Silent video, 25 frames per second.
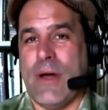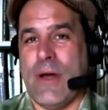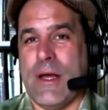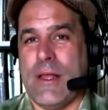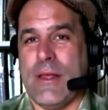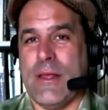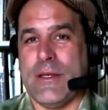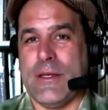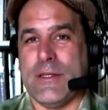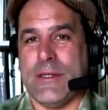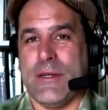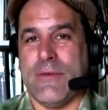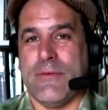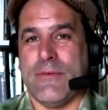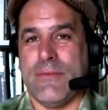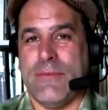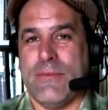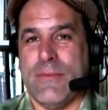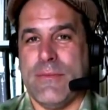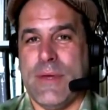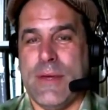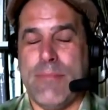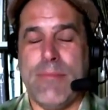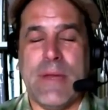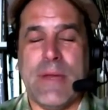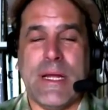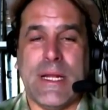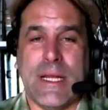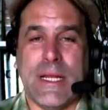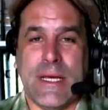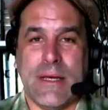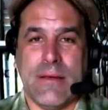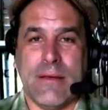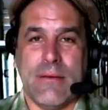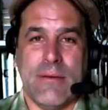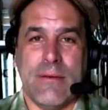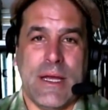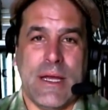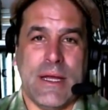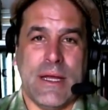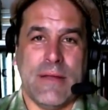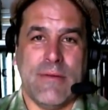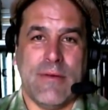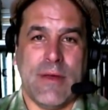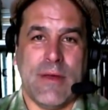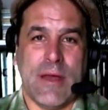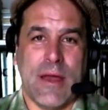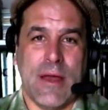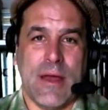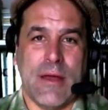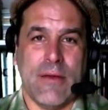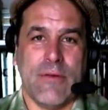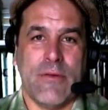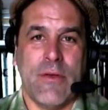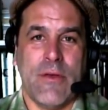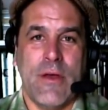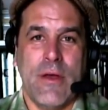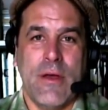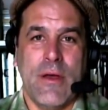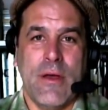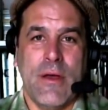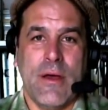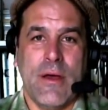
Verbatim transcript: in violation of many NDAs.